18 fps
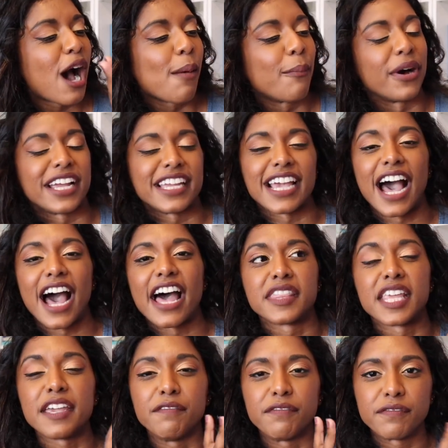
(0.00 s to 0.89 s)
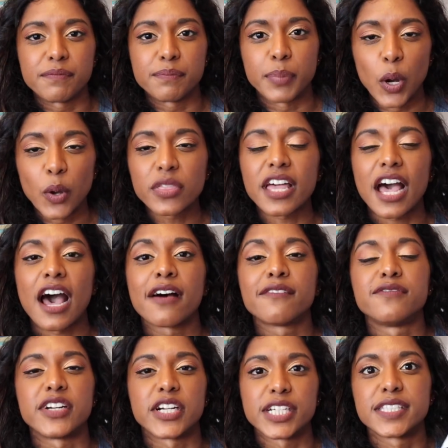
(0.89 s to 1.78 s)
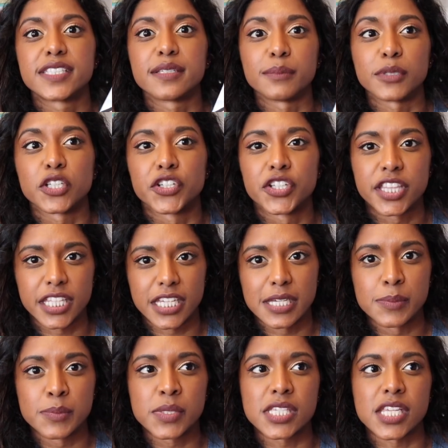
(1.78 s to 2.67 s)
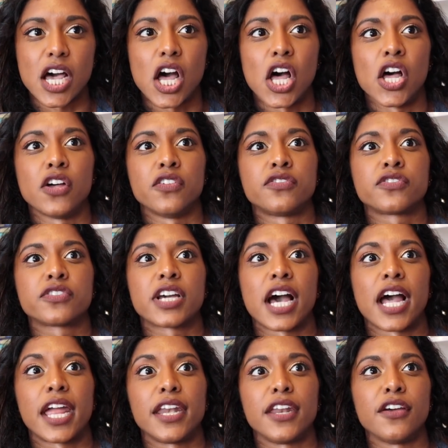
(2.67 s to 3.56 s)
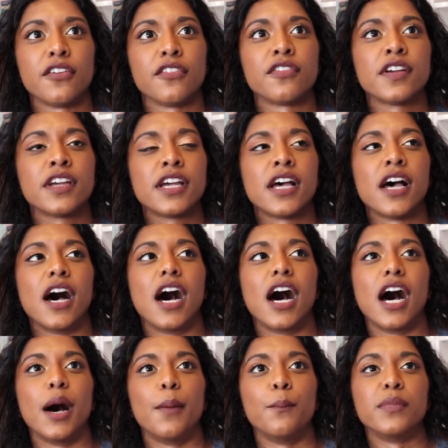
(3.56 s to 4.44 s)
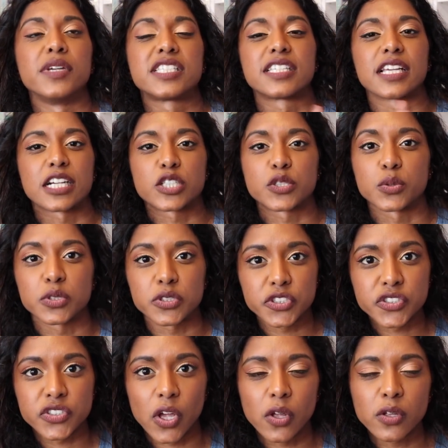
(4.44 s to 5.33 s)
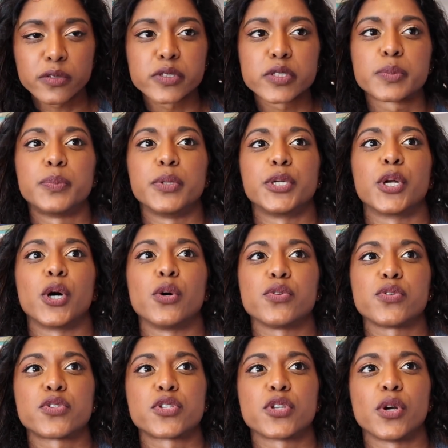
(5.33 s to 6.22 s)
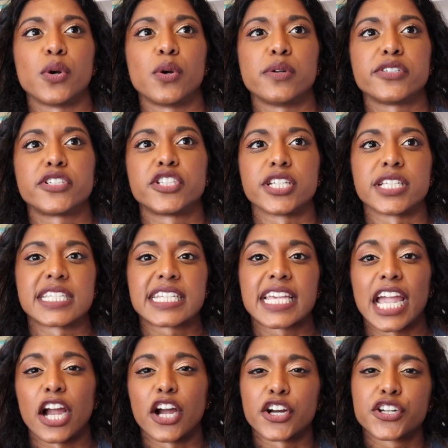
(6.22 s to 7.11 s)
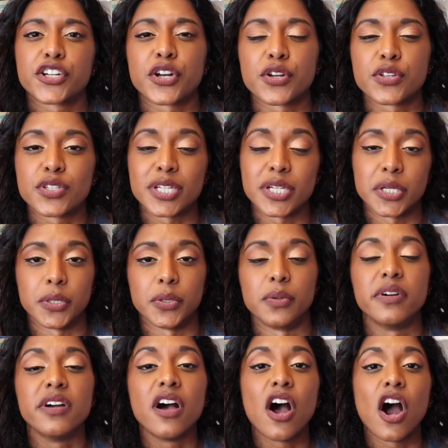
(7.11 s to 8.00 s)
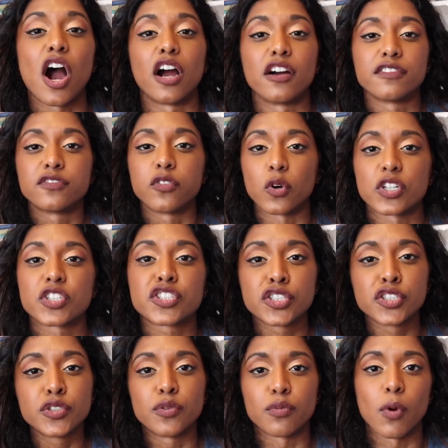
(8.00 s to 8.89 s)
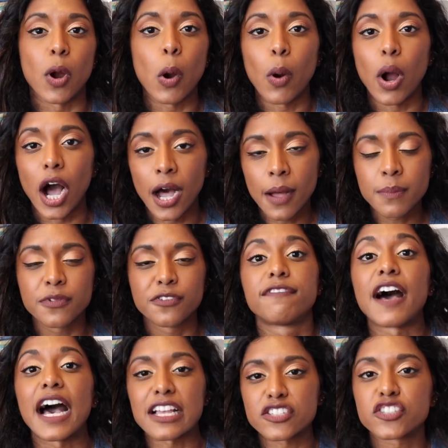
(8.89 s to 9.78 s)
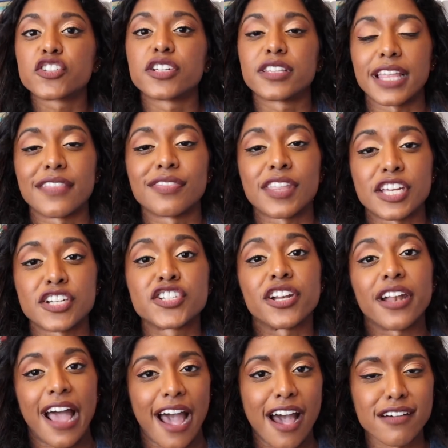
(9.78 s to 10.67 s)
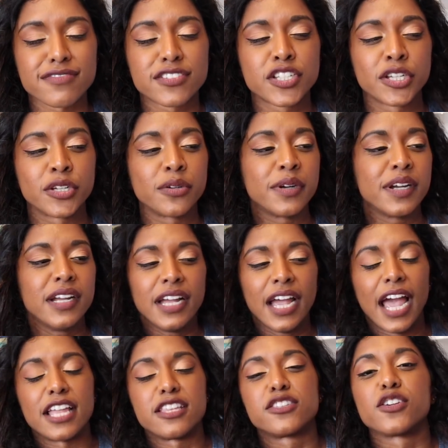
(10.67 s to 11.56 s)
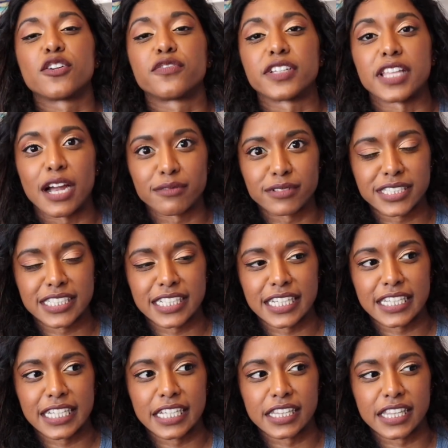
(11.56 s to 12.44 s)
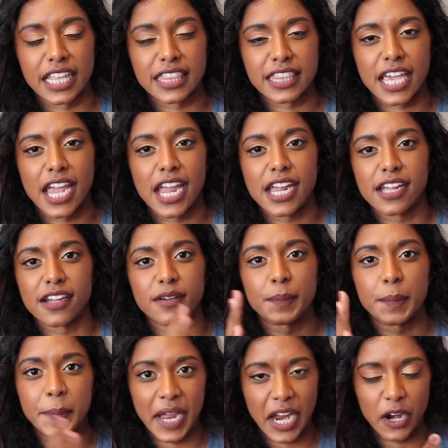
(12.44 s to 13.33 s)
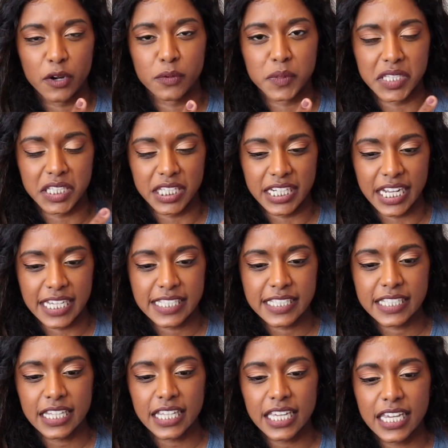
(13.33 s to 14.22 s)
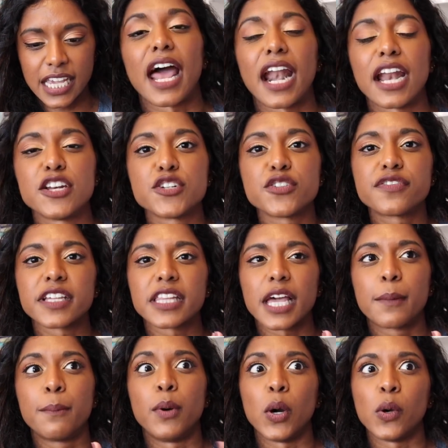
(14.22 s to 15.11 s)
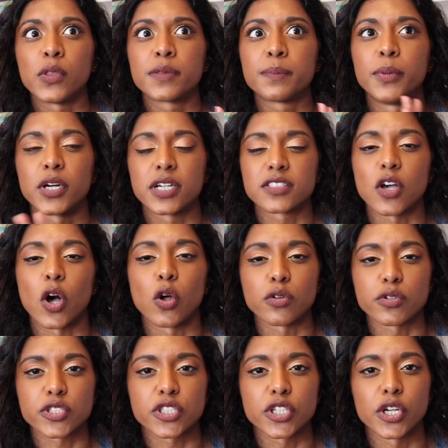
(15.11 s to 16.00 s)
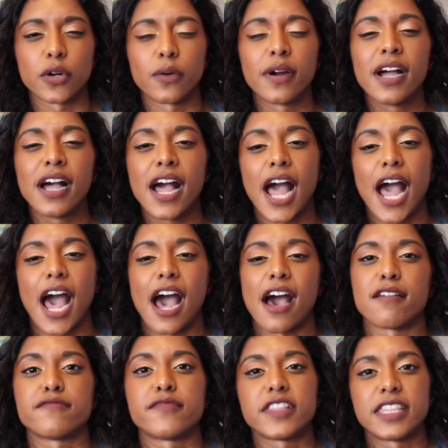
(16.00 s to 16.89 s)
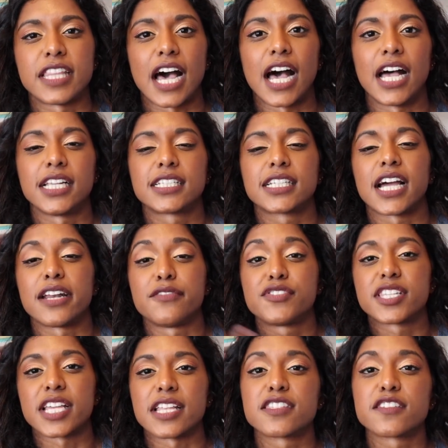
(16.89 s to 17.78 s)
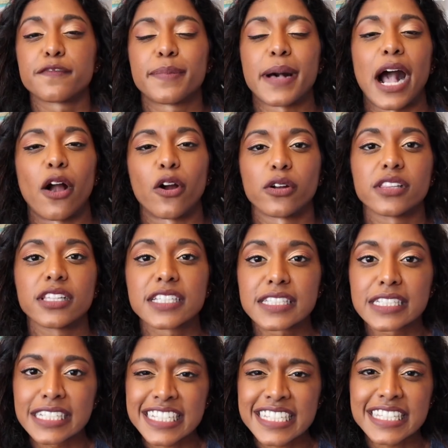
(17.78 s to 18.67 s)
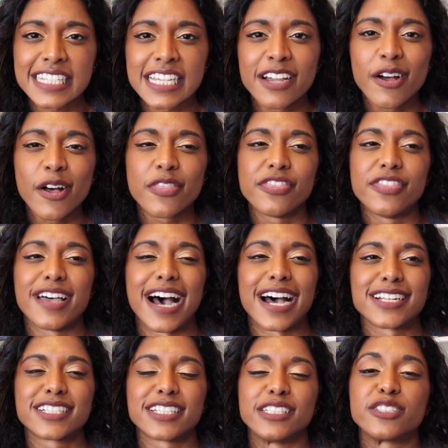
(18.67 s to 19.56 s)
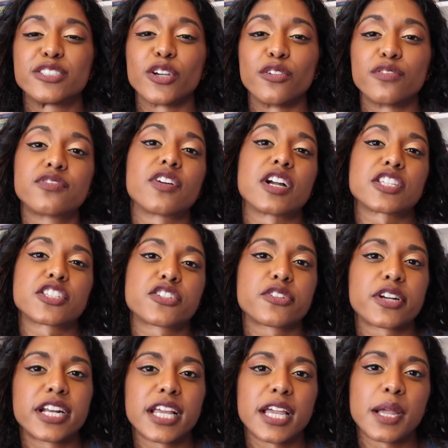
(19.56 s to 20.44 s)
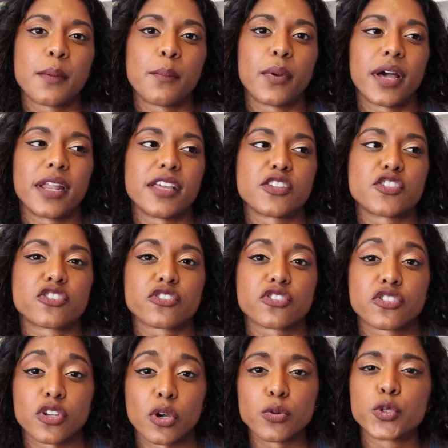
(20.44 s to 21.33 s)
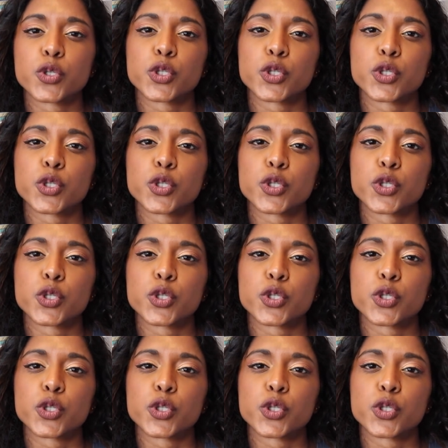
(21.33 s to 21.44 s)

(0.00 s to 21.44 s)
But yeah, they both have very similar themes of kind of sexual assaults, but also just characters who are forced to grow up faster than they should have to. And so for that reason, I think that they pair really nicely. And I do feel like both books also have that kind of sense of powerlessness that is so frustrating, but it's just so